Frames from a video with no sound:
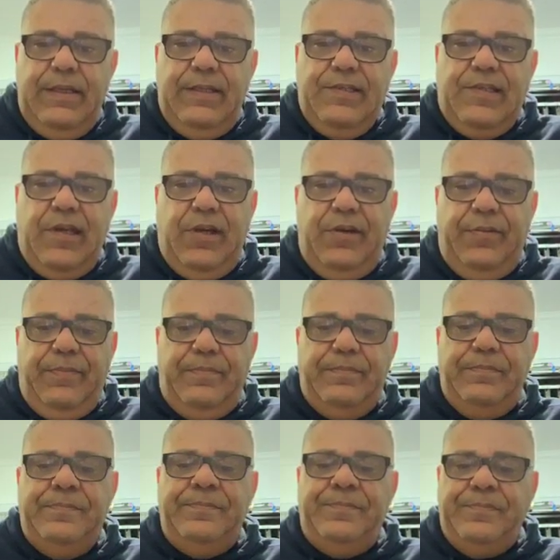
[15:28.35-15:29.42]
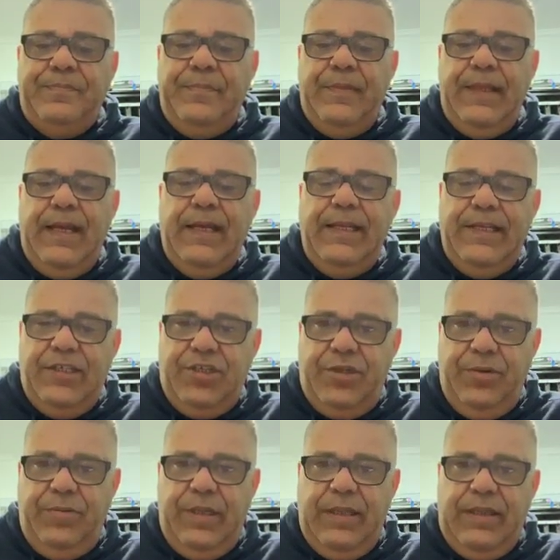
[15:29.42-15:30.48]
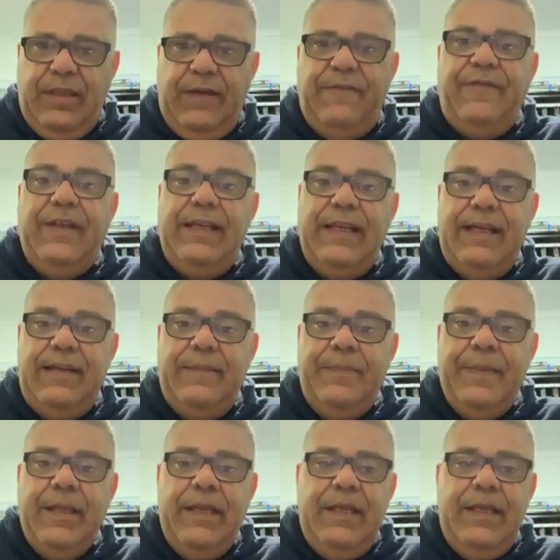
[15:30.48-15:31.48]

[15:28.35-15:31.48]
So the only issue with affiliate,